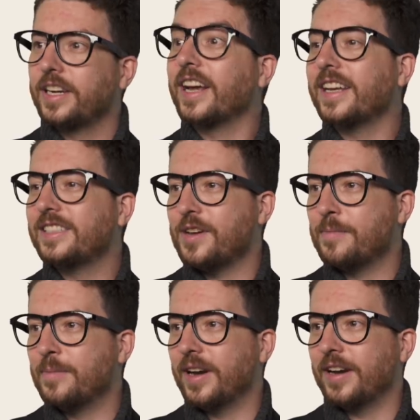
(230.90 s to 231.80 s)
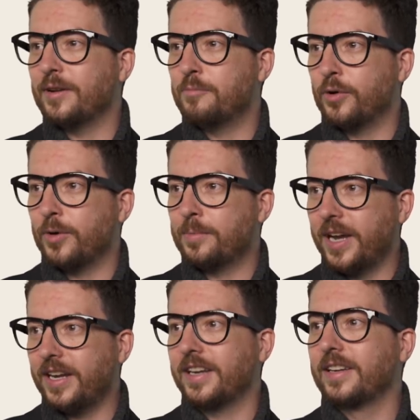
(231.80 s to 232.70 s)
Can I get some uh, more rum
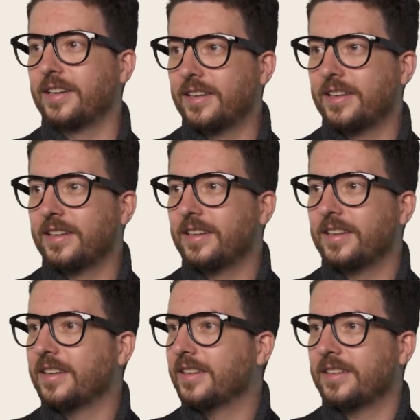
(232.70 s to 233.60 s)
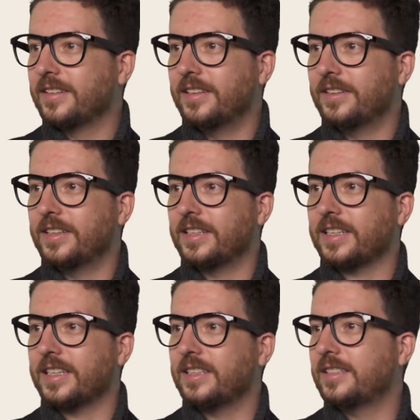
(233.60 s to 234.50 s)
cake? No?
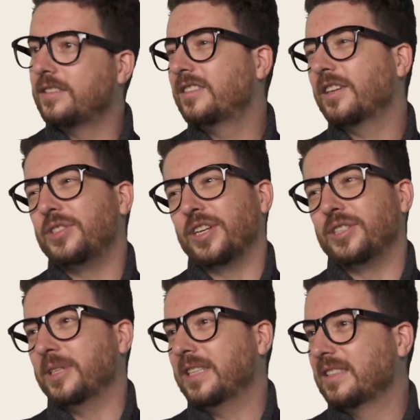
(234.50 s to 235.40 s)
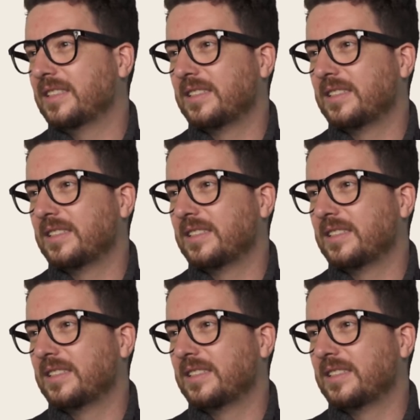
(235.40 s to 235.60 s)
Okay. Don't judge me.